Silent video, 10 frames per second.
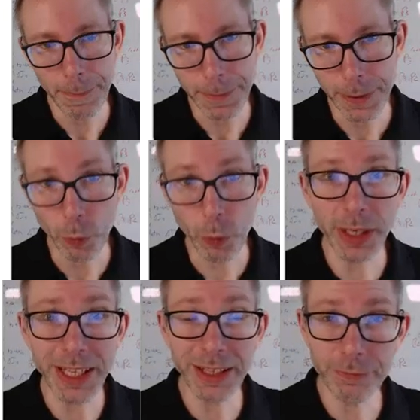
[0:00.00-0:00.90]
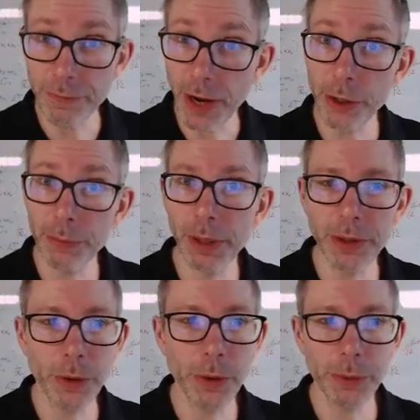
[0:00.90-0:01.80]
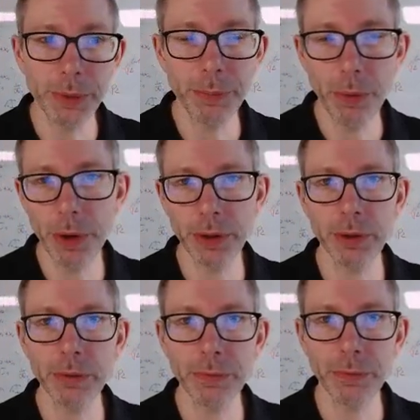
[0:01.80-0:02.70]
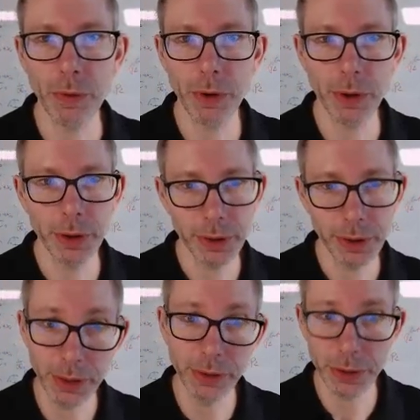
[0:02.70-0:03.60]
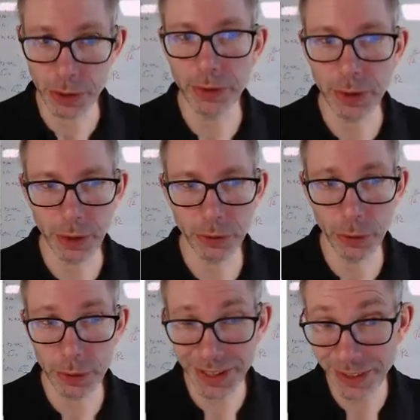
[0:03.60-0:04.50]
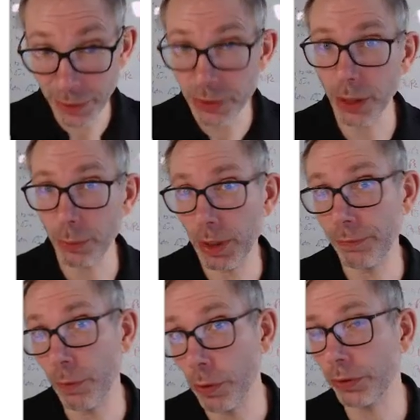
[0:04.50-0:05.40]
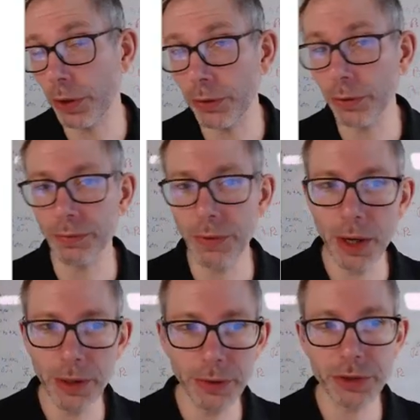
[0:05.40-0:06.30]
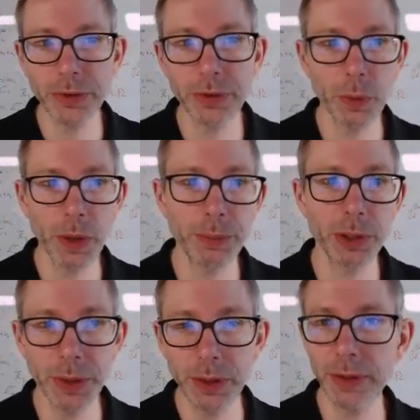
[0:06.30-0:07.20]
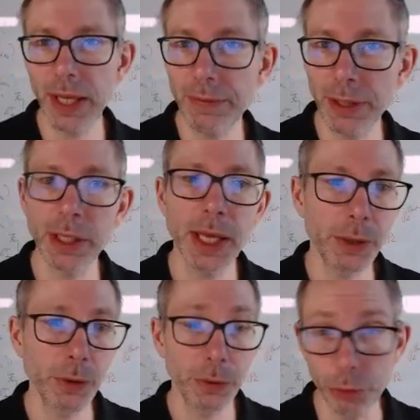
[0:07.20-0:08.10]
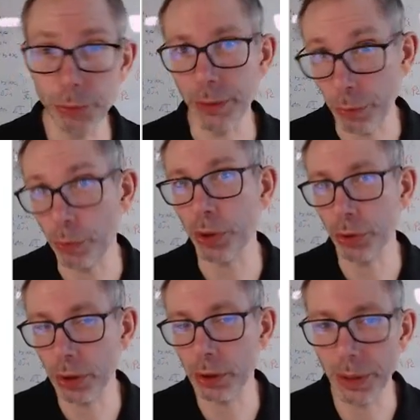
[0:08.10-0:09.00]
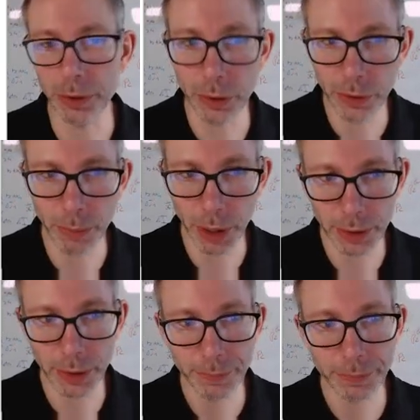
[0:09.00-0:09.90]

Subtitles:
What variables are going to be important for the decisions here? So the decision that we have focused on so far is just the one between saving and consuming when we were talking about the goods market.